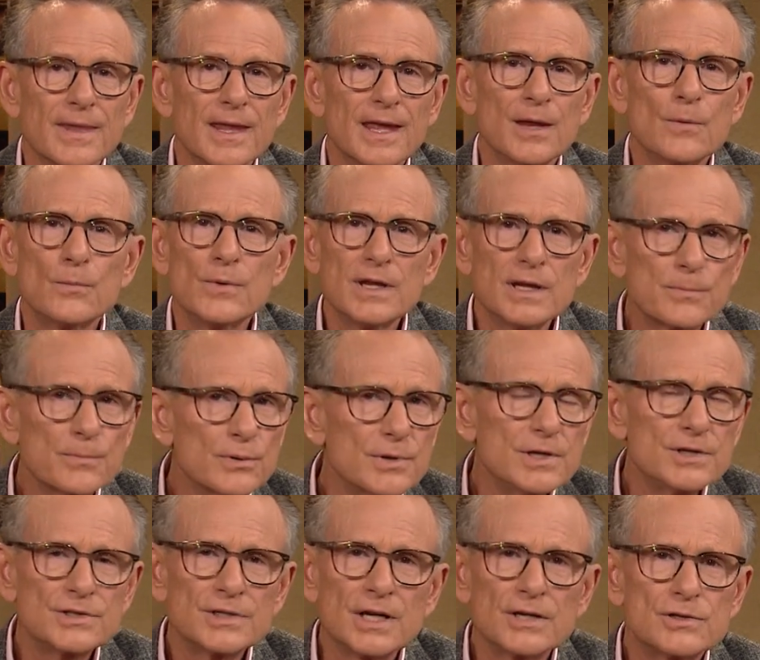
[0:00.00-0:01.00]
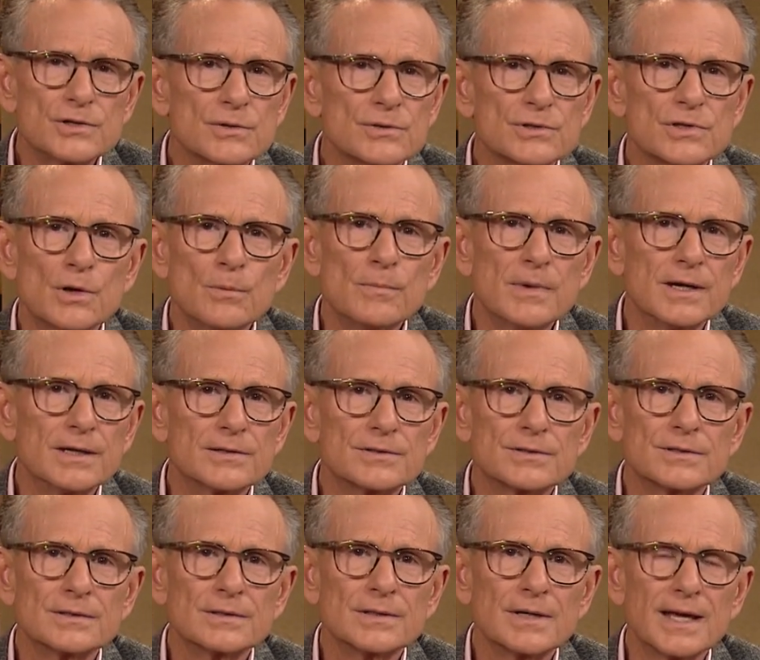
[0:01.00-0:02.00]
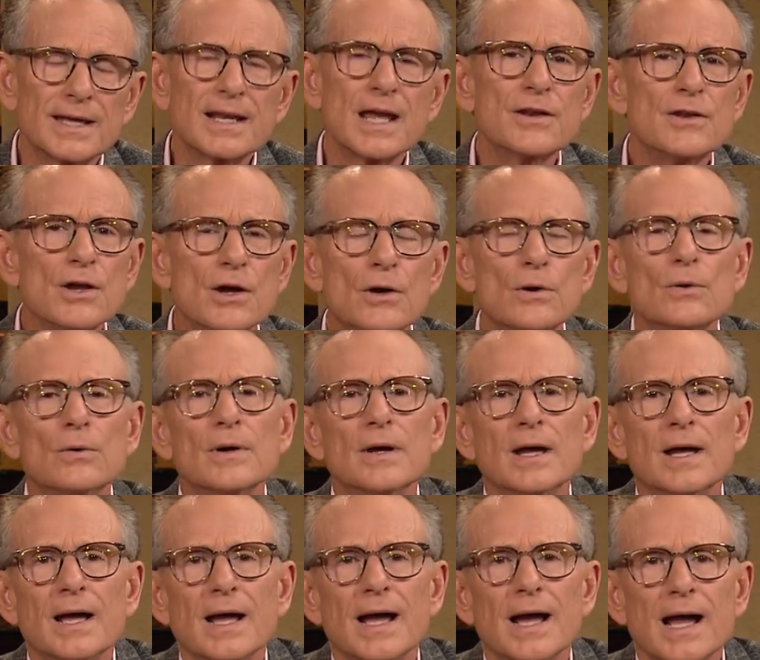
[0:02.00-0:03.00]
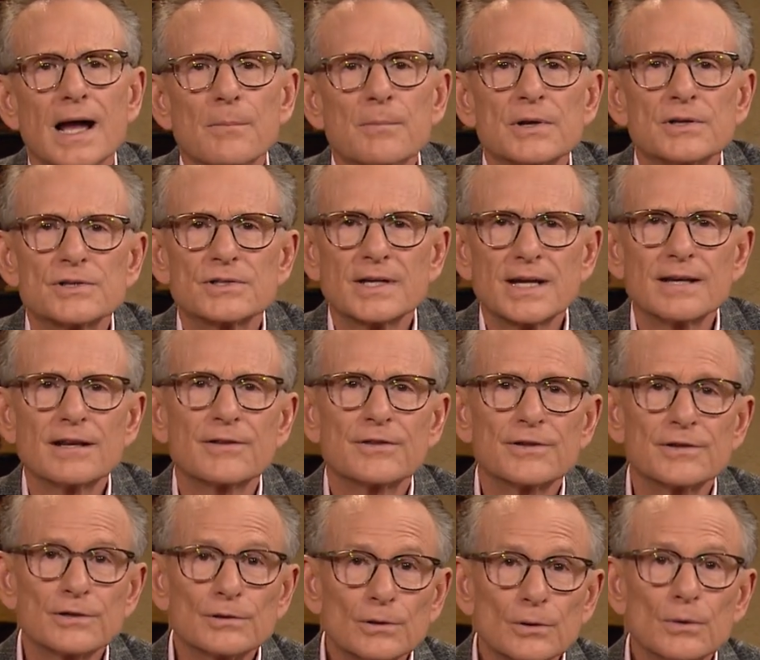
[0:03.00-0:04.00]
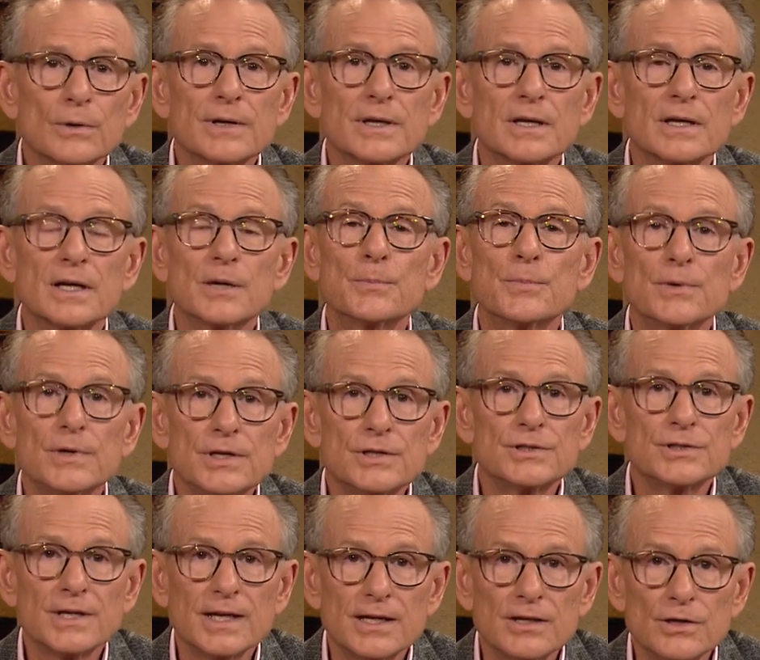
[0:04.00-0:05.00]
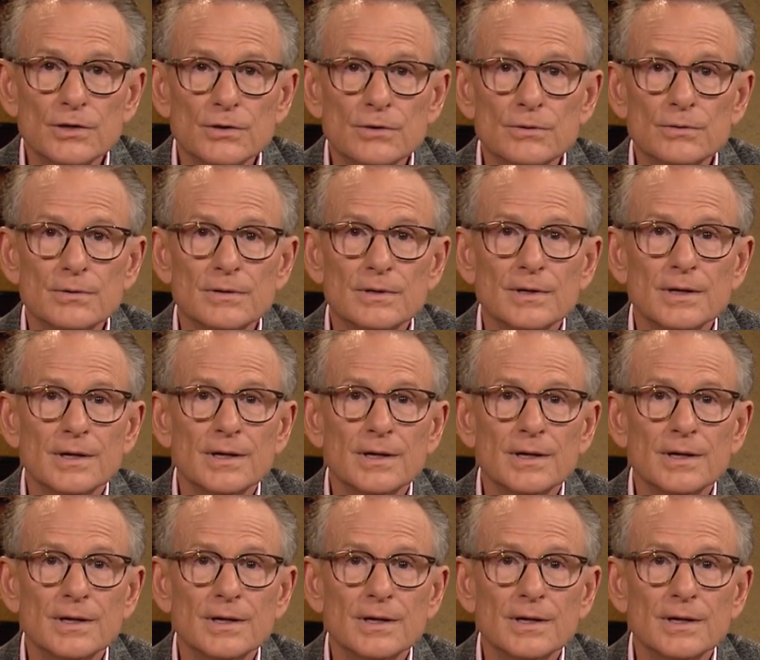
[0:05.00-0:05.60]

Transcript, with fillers: And we appreciate you so much. And I know how much Kenneth and Gloria appreciate you.